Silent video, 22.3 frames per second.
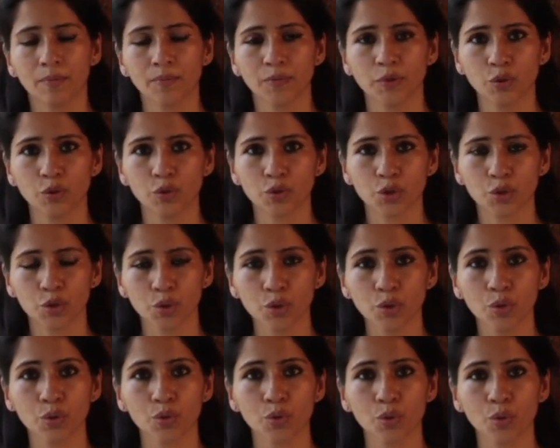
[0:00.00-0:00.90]
You
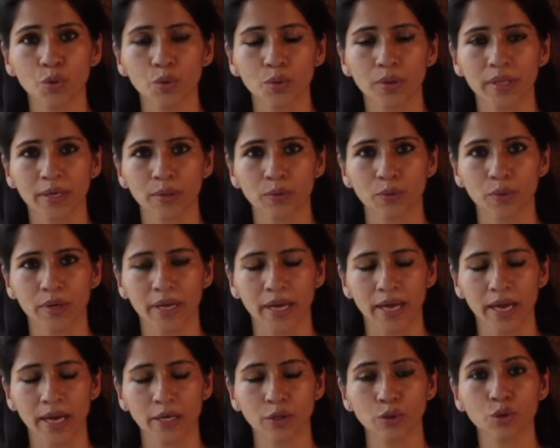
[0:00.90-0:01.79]
should know that,
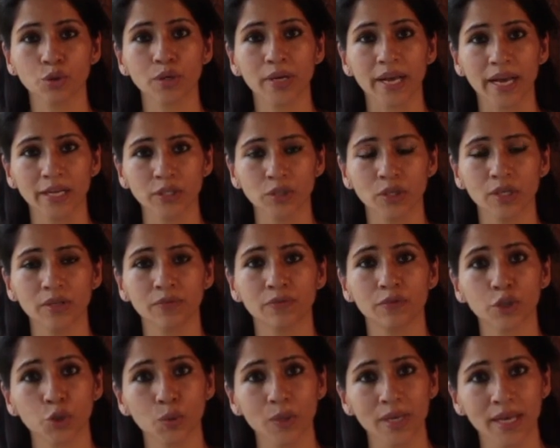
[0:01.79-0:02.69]
okay, you should actually
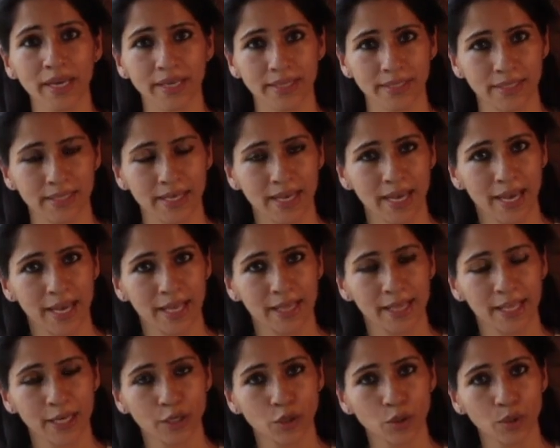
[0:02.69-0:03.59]
visualize
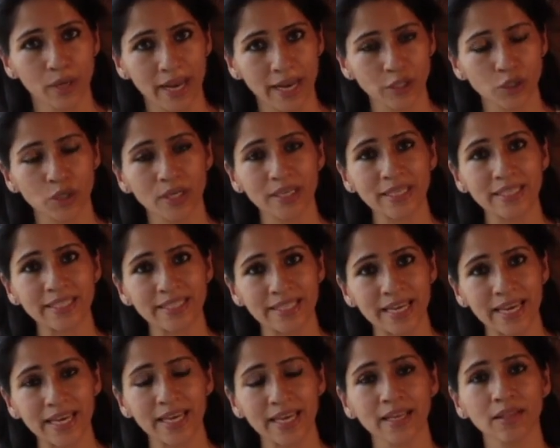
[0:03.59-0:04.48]
that you're actually
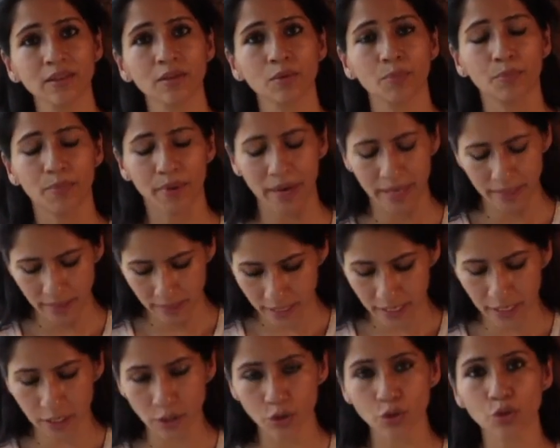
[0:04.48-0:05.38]
taking the breath
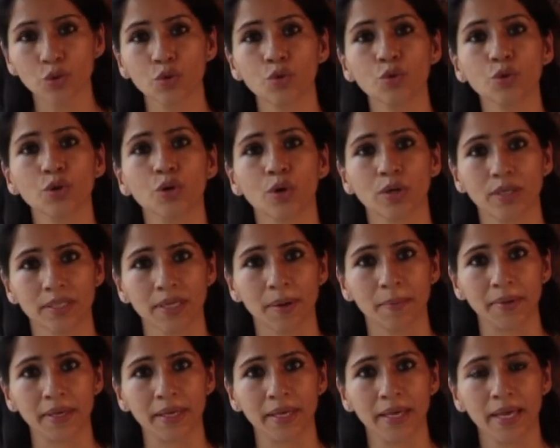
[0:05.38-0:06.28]
into your
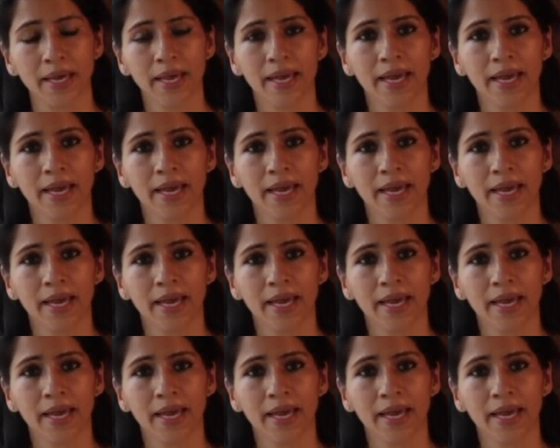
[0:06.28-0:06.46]
tummy,